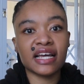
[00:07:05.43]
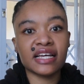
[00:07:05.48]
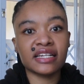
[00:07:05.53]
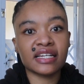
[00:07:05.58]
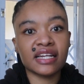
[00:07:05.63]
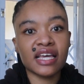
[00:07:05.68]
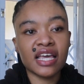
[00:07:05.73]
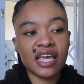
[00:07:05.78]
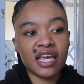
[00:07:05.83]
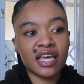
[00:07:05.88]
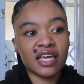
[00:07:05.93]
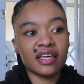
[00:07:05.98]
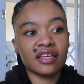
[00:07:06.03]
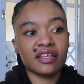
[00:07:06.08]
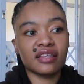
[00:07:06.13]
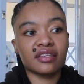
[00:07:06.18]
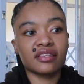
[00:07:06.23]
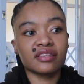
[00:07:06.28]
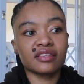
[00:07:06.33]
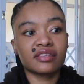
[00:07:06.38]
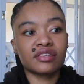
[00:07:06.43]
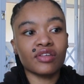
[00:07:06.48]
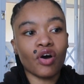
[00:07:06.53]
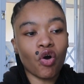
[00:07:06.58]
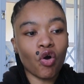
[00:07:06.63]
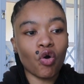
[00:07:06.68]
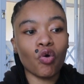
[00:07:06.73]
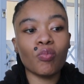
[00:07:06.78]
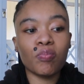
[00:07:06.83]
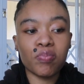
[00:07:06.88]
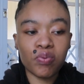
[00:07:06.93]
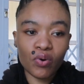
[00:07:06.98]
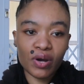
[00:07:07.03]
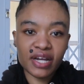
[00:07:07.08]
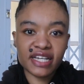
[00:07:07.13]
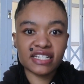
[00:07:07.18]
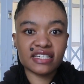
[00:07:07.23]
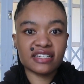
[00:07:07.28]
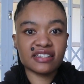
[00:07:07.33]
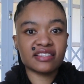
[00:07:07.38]
And the whole
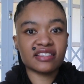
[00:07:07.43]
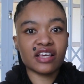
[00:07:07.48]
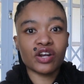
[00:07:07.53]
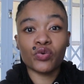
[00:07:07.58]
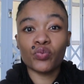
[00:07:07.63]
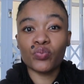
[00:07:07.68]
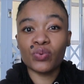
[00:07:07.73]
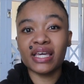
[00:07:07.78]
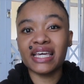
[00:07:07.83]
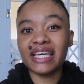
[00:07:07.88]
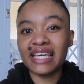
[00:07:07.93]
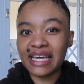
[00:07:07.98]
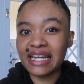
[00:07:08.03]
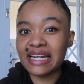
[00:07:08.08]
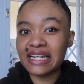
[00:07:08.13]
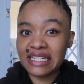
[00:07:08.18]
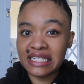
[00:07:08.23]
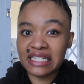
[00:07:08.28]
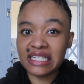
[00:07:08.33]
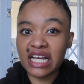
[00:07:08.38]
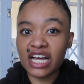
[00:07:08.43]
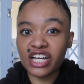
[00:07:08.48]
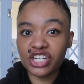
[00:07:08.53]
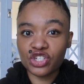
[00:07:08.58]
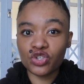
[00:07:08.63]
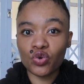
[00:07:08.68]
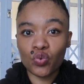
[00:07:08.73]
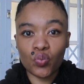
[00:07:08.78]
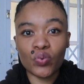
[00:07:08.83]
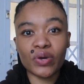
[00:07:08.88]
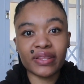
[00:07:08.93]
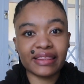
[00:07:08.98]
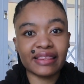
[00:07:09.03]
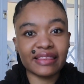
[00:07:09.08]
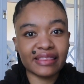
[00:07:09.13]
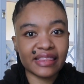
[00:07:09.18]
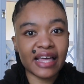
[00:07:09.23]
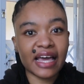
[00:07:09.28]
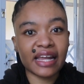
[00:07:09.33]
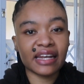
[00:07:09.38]
point is that we get in touch
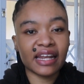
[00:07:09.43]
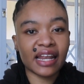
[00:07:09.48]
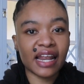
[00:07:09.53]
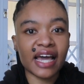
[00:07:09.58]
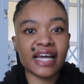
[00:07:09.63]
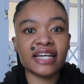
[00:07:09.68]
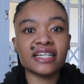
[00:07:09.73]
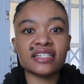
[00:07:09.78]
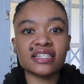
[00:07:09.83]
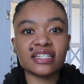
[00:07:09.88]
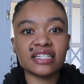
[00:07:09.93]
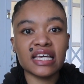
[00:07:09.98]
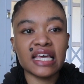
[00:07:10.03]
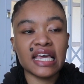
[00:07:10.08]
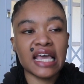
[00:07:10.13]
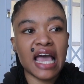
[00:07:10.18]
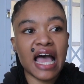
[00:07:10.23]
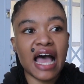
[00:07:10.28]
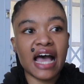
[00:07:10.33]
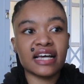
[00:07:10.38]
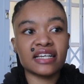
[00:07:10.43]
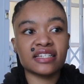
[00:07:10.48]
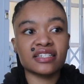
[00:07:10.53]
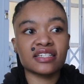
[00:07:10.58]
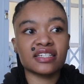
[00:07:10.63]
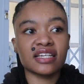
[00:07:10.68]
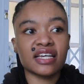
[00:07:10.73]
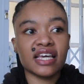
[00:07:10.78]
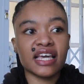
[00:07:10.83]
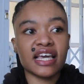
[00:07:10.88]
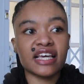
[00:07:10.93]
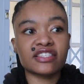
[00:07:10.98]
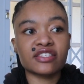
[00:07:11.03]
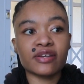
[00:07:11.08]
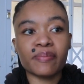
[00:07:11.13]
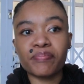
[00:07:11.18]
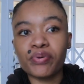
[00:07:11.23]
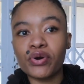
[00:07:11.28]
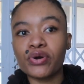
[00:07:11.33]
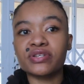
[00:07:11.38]
with that light, and it's
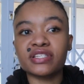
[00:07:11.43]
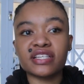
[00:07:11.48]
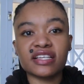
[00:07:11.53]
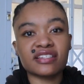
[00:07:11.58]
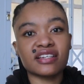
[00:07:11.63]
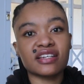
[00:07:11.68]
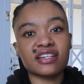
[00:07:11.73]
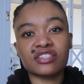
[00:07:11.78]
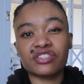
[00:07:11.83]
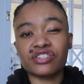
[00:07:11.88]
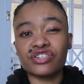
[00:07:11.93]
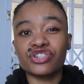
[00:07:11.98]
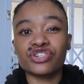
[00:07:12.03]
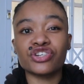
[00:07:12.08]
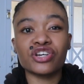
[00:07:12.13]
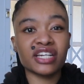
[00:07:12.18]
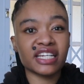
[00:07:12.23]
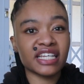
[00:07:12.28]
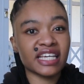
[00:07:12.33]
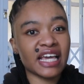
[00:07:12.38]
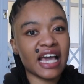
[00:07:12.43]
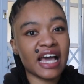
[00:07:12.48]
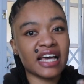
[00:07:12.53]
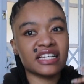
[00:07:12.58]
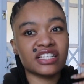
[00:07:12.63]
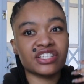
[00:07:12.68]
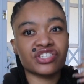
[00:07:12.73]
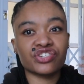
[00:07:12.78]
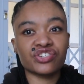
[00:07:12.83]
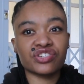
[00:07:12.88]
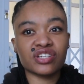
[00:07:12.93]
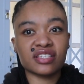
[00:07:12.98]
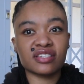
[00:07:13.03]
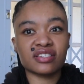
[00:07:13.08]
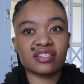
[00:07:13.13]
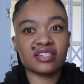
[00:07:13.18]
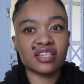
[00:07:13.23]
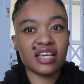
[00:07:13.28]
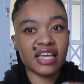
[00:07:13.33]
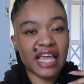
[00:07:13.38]
a process and it's a journey, and it's
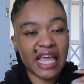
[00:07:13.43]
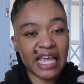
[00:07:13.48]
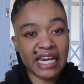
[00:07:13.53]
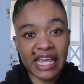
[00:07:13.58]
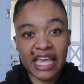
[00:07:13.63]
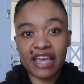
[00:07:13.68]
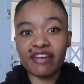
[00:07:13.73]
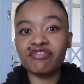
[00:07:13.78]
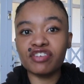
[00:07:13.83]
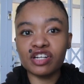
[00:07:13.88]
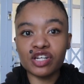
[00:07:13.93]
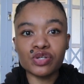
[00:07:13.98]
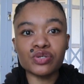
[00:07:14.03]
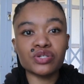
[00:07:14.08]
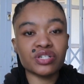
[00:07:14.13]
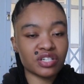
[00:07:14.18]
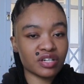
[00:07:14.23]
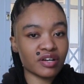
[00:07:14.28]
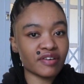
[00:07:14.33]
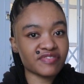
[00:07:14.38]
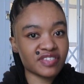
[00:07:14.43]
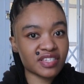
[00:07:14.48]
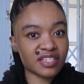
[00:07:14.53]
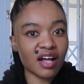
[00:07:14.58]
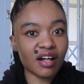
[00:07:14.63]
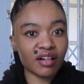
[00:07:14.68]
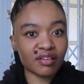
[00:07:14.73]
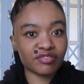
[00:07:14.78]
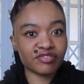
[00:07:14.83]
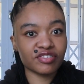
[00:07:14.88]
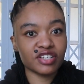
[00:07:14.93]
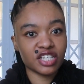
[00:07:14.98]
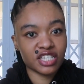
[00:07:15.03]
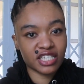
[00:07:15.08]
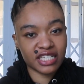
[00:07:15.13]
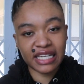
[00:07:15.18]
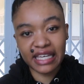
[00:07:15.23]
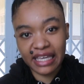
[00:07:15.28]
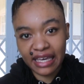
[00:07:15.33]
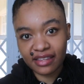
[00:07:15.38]
just an evolution of self
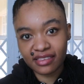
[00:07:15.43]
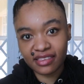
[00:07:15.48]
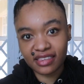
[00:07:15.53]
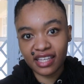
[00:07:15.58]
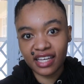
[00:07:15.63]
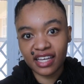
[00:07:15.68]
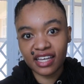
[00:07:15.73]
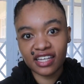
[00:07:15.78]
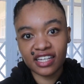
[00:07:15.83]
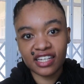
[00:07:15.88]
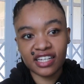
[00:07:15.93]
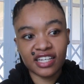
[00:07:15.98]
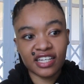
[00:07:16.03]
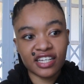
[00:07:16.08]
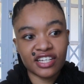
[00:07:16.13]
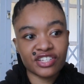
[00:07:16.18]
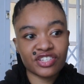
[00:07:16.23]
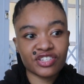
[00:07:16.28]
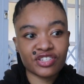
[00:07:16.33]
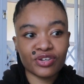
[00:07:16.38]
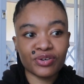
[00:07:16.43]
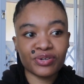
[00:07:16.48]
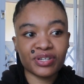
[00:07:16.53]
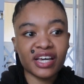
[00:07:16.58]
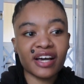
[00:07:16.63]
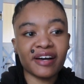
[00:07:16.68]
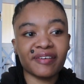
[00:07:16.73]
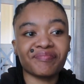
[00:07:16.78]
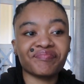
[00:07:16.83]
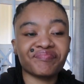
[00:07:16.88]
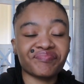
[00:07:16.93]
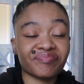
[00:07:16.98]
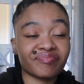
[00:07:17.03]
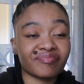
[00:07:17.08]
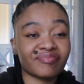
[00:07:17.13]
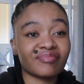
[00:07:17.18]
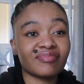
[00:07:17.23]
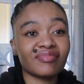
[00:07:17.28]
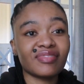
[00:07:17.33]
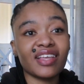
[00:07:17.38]
to get there. So yeah,
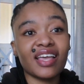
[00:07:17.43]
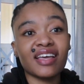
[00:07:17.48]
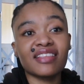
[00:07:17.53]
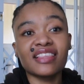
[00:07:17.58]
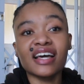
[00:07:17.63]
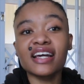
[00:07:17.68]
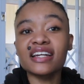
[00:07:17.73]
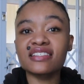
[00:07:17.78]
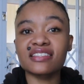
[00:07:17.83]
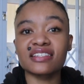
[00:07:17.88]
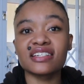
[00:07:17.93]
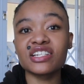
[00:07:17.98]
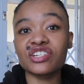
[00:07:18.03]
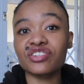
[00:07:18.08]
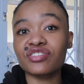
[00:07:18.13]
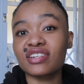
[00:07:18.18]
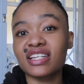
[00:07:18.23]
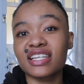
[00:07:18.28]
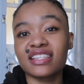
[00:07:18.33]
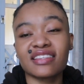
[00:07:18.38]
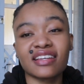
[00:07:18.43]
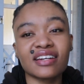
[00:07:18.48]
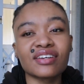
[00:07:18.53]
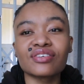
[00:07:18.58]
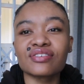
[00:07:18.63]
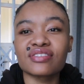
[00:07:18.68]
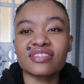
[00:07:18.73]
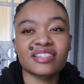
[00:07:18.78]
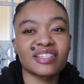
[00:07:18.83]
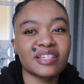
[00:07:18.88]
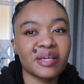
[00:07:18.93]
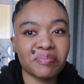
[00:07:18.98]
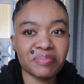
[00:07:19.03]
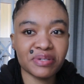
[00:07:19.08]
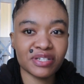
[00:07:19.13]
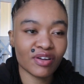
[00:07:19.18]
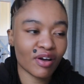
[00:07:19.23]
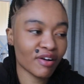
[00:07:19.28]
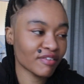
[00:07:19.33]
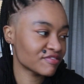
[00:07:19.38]
that is literally the little
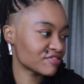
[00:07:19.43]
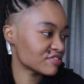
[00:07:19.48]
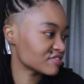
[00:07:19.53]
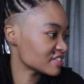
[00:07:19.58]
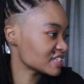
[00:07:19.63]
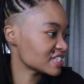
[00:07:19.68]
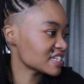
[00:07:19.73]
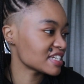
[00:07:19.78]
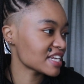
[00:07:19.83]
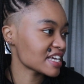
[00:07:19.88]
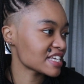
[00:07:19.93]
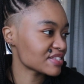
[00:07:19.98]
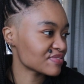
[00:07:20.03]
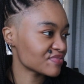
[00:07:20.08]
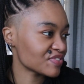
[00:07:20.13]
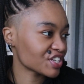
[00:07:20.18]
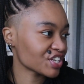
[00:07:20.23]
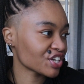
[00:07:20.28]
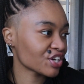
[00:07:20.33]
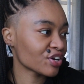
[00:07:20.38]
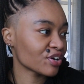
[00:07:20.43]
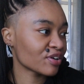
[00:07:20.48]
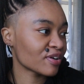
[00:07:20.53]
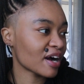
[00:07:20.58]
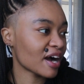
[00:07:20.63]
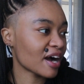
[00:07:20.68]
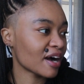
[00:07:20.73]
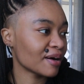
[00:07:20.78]
snippet of today's video.